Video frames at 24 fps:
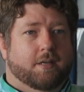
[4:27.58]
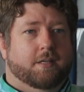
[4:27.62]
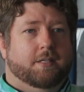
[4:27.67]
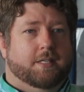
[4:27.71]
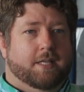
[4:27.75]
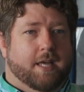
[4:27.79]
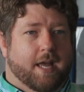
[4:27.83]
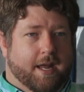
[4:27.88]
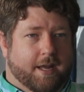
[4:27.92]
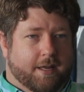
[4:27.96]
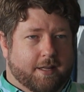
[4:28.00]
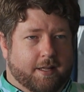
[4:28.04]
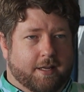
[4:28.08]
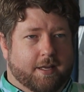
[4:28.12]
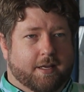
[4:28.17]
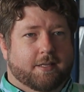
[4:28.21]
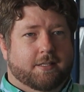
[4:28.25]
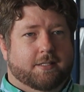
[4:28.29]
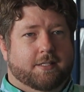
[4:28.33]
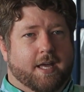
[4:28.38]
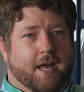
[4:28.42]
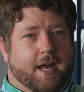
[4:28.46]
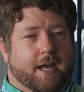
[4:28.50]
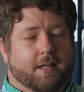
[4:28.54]

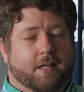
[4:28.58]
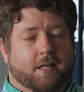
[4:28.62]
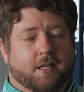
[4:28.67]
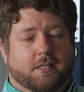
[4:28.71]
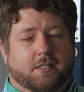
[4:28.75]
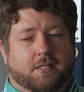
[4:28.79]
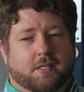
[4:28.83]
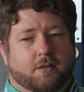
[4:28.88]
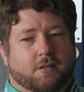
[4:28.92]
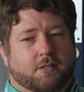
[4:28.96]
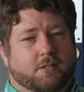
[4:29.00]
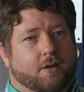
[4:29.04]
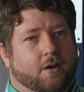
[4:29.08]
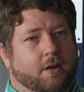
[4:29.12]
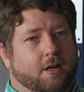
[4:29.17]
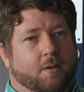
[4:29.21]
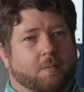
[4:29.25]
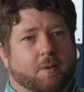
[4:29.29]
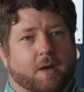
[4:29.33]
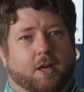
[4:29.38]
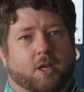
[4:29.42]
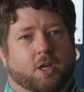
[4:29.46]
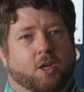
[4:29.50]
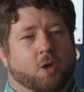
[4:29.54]
Exactly. So it's all
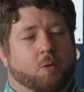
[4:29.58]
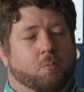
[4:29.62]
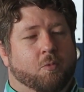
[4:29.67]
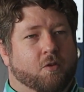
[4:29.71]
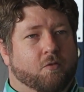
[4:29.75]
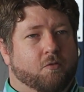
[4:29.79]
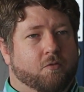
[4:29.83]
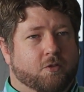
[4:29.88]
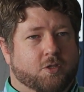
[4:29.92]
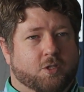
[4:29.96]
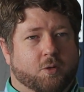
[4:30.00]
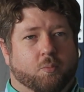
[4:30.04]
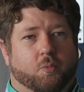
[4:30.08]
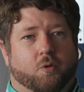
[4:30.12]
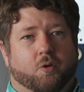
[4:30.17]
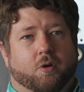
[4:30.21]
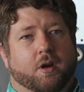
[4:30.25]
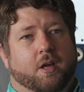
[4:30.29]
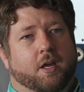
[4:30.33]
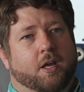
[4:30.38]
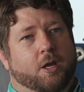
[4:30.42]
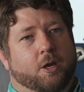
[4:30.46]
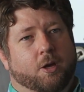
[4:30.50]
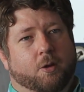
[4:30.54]
about
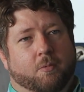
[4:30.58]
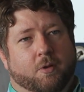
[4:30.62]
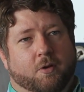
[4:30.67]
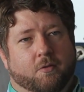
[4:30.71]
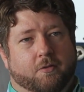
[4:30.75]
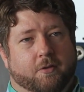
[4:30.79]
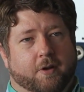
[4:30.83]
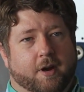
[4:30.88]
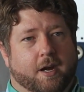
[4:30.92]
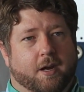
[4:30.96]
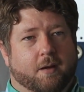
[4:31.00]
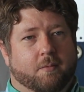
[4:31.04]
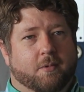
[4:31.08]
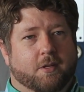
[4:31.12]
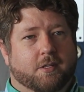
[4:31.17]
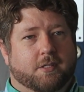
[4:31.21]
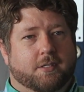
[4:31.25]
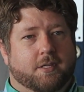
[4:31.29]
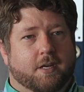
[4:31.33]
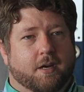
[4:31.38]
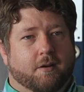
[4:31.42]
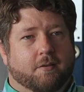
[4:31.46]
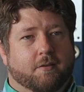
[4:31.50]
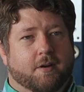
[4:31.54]
supporting human freedom. And
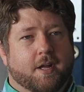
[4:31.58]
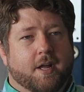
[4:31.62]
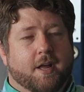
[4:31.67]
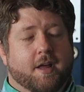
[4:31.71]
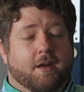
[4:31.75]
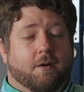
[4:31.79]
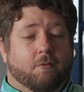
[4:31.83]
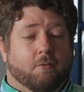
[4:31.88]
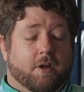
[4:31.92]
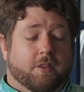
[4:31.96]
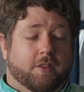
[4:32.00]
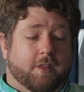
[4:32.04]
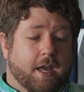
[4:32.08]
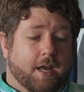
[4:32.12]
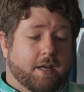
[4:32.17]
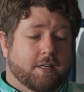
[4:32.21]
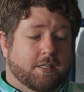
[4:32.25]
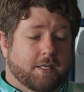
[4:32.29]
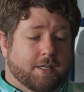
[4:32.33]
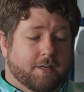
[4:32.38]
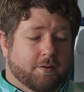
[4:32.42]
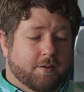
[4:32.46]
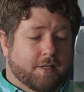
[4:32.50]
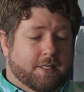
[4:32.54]
so what they
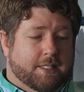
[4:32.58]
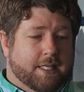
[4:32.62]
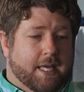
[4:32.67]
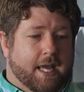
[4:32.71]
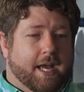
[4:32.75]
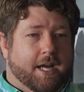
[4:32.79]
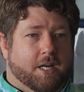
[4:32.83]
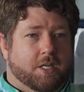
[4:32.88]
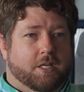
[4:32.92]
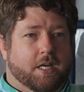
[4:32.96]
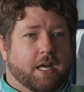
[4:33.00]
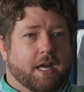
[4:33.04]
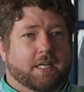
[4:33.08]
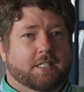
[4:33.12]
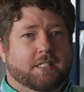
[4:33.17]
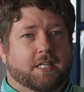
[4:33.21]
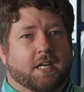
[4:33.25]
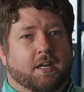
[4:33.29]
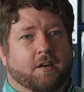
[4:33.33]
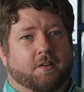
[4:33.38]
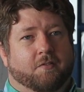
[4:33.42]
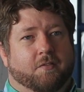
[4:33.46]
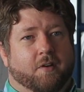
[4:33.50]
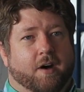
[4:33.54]
do is they actually
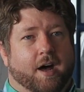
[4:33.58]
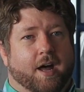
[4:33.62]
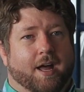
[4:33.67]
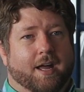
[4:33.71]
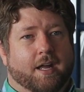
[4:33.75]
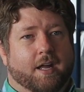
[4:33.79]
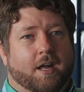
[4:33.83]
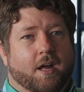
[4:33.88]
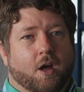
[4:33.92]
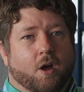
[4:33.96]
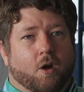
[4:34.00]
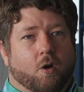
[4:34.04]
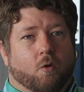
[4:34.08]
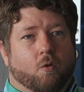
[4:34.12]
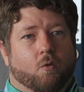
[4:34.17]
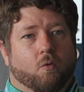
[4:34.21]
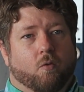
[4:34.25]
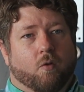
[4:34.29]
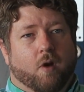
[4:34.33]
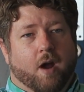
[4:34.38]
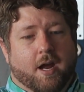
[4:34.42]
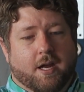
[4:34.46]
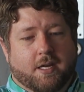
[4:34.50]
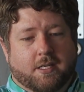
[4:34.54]
identify
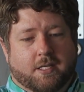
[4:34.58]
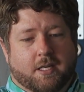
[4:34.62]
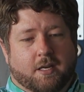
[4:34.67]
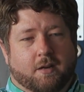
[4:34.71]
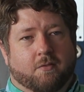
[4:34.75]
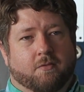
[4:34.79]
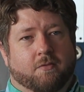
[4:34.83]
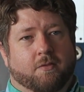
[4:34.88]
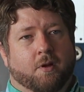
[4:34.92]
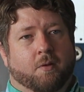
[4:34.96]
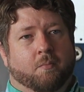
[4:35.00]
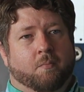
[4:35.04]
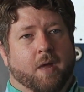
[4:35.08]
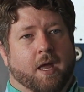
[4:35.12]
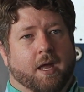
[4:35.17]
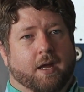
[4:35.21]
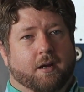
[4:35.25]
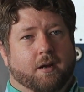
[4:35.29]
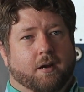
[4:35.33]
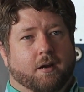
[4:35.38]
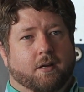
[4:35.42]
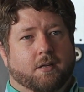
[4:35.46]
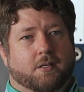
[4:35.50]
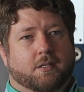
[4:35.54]
rising
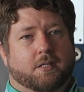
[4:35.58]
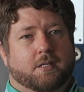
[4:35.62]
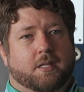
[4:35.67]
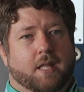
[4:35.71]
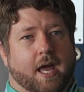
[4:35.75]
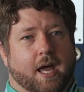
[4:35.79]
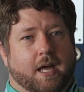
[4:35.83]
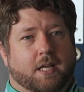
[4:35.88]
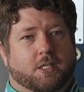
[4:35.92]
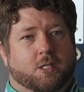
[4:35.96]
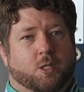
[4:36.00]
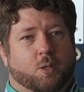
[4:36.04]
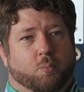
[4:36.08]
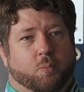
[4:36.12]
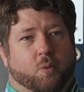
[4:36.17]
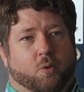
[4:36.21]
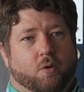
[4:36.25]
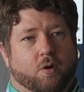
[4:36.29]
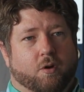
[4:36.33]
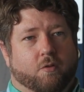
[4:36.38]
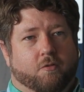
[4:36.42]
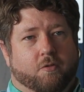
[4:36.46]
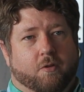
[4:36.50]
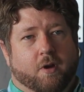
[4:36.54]
filmmakers that
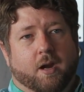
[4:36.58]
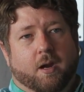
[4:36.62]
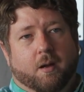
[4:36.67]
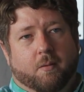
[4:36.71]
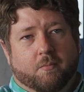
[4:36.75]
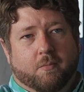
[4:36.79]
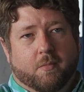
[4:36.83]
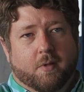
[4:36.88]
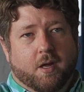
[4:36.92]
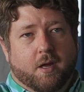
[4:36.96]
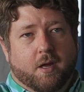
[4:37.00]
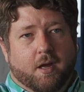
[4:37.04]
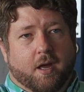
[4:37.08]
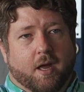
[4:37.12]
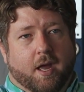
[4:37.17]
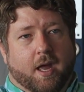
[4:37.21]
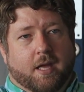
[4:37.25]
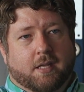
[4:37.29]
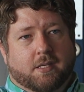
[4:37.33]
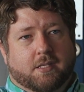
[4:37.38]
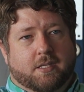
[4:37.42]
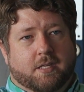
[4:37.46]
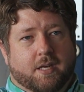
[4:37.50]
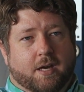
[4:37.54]
support freedom.
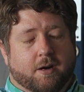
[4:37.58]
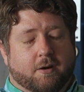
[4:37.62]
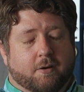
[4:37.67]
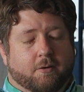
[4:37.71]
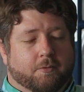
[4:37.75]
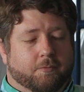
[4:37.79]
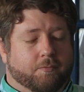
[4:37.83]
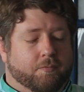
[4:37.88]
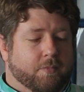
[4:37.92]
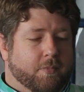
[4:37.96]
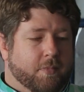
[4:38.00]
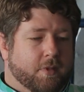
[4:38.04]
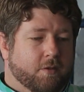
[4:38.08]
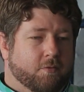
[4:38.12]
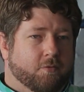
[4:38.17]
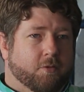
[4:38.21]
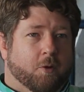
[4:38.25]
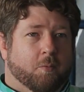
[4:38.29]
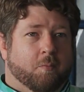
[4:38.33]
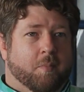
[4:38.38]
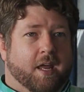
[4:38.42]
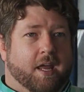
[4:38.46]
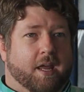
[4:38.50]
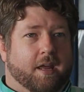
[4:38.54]
And so
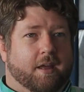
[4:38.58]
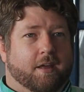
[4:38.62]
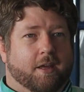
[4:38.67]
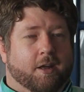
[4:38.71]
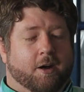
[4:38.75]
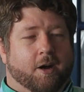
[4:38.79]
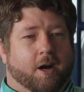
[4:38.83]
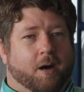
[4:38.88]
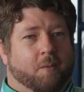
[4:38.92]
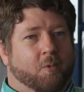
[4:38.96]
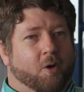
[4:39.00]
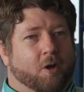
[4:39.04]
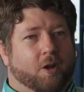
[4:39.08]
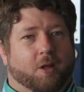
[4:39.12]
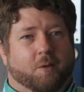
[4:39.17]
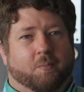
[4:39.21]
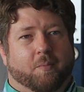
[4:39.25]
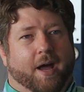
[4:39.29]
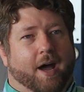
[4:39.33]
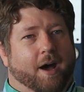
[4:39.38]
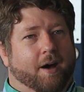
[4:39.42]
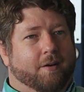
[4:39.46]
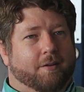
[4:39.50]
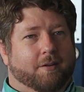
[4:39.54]
for me, I'm all
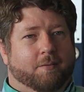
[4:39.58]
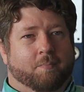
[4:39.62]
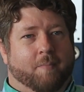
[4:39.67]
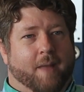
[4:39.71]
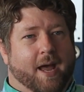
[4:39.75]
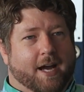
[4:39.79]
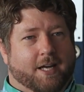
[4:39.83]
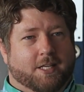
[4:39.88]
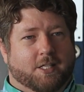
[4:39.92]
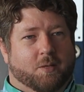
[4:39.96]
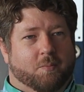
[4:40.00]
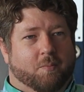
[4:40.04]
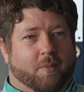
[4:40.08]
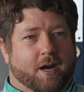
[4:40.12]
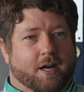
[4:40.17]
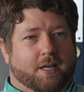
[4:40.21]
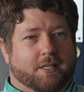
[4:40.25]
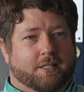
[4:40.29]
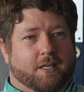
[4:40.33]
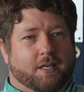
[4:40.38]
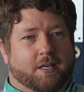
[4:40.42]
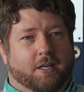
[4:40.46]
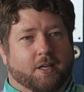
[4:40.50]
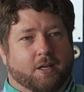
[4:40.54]
about
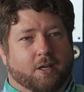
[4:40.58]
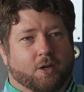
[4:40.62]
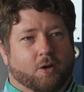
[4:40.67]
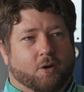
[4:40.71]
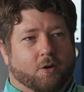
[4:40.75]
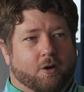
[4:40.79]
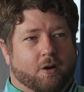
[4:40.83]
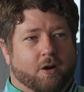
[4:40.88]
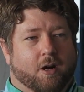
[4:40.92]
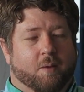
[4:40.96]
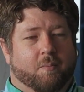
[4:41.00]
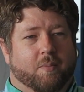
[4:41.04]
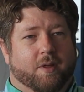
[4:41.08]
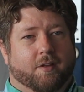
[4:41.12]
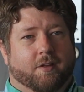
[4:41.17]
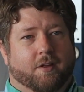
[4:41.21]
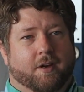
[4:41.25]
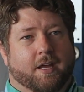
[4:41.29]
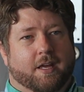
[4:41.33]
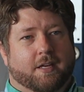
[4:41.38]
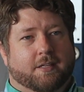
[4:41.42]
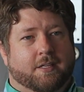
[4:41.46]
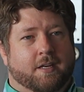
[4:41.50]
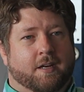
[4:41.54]
maximizing your
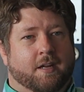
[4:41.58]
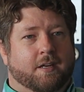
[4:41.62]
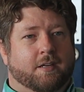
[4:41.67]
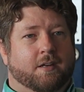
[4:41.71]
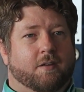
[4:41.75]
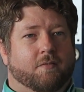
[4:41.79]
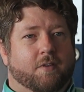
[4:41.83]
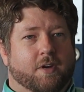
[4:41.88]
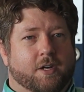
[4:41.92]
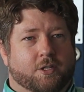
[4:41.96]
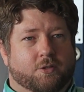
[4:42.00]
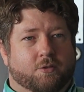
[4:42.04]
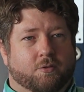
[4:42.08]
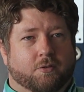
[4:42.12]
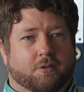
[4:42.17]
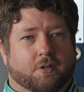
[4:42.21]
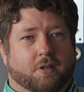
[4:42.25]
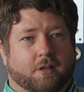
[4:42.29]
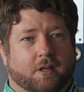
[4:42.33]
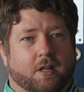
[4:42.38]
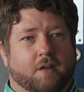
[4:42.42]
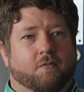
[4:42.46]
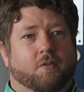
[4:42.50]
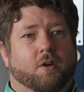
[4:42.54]
ability as an individual to
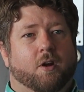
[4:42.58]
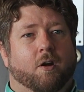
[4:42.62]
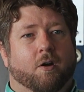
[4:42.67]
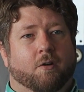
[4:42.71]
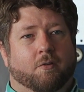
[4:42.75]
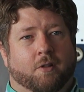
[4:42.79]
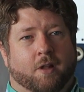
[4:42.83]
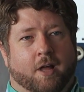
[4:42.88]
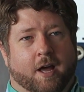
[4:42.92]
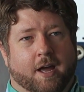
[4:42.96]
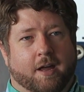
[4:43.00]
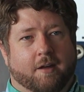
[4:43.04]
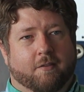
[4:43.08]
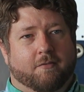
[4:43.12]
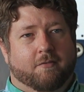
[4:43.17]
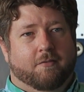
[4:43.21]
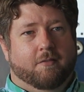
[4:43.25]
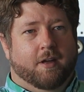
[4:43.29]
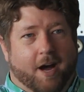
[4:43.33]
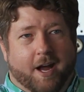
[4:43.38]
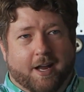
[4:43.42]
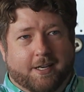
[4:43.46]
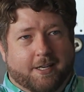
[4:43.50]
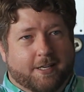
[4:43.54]
live your own life.
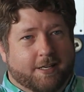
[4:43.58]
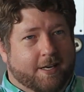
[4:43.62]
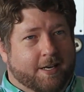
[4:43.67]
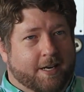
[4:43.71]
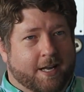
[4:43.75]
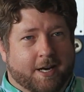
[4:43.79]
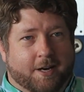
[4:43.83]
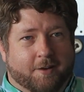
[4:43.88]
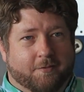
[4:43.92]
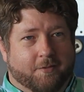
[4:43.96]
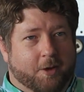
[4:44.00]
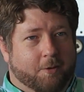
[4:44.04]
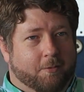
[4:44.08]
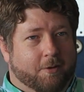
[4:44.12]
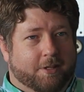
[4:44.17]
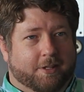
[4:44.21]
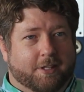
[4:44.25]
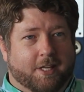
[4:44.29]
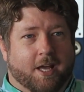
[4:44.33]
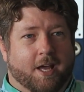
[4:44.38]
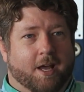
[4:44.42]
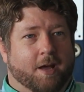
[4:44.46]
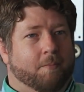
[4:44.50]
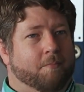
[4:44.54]
I did an interview with
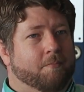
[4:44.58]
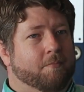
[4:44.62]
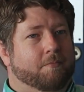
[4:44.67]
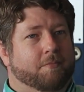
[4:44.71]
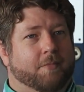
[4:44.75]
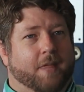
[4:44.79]
them.